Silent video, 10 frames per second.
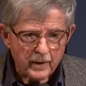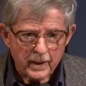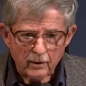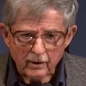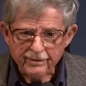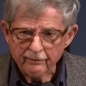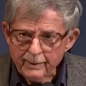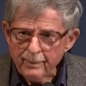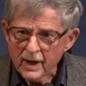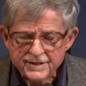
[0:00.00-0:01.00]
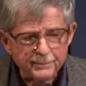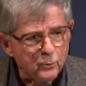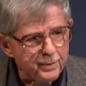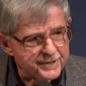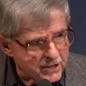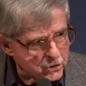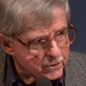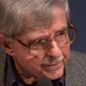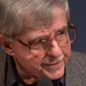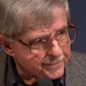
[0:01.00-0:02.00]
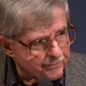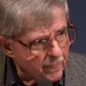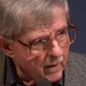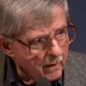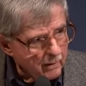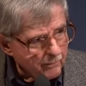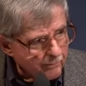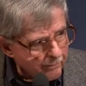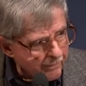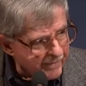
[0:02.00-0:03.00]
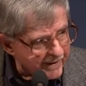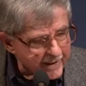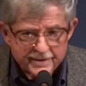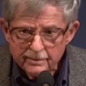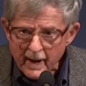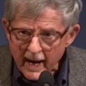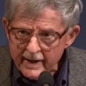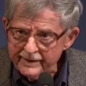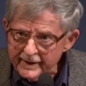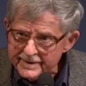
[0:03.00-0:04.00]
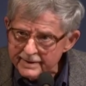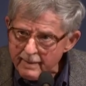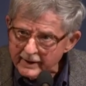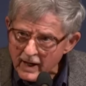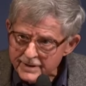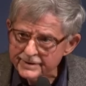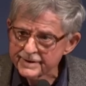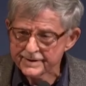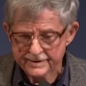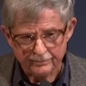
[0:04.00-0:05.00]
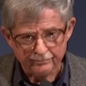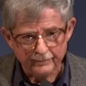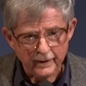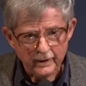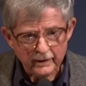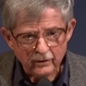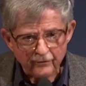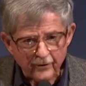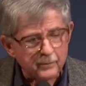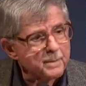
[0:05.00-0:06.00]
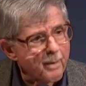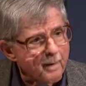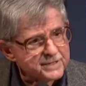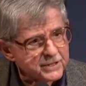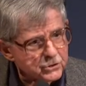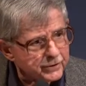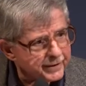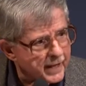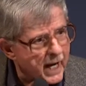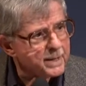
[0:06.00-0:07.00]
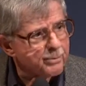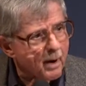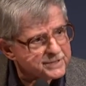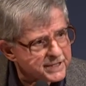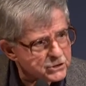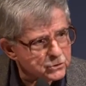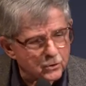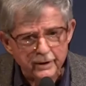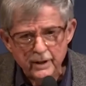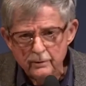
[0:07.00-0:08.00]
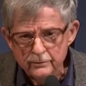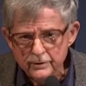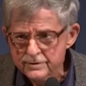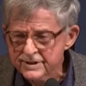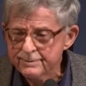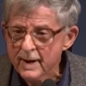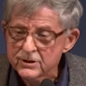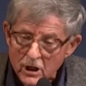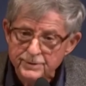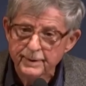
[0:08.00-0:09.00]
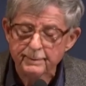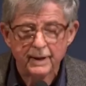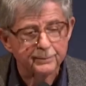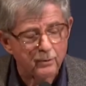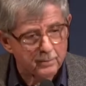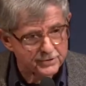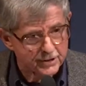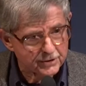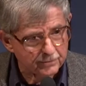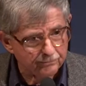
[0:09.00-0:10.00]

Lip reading: There are three possible positions: theism, atheism, agnosticism. You affirm the proposition, you deny the proposition, or you suspend judgment about the proposition.